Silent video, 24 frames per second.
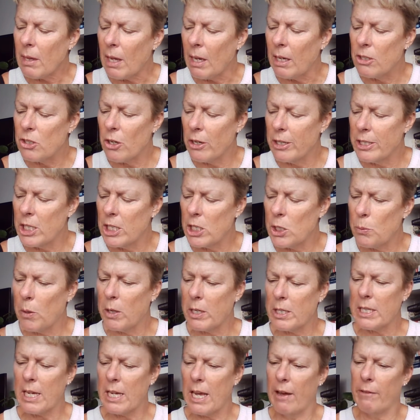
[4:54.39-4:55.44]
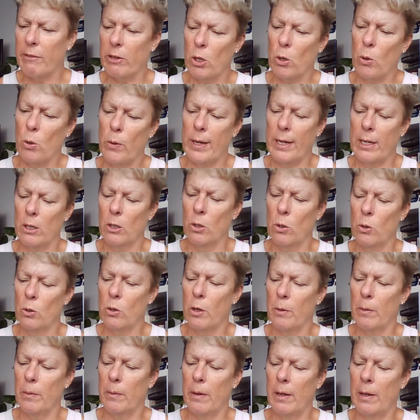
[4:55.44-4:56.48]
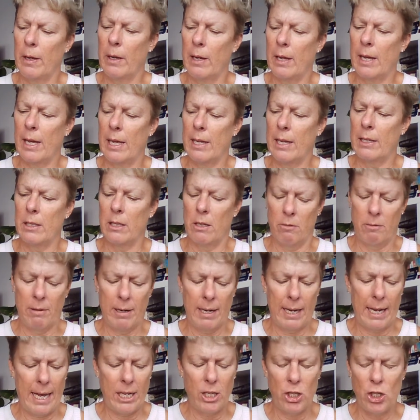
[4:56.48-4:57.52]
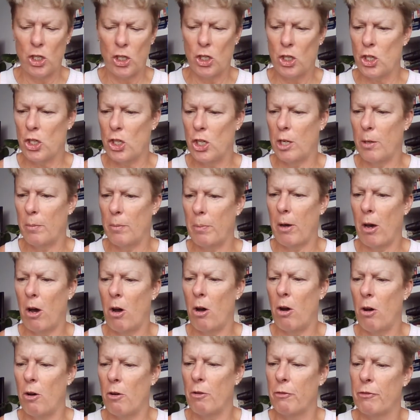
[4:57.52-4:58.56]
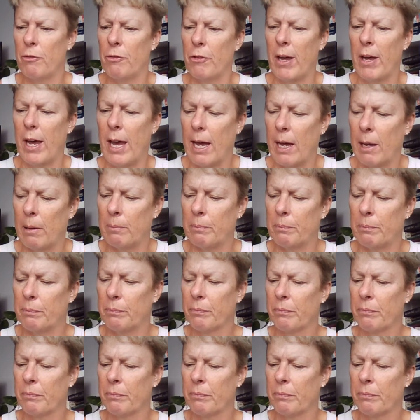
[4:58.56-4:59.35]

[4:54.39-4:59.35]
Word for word: so I just want to have a quick look at, at the relationship of um,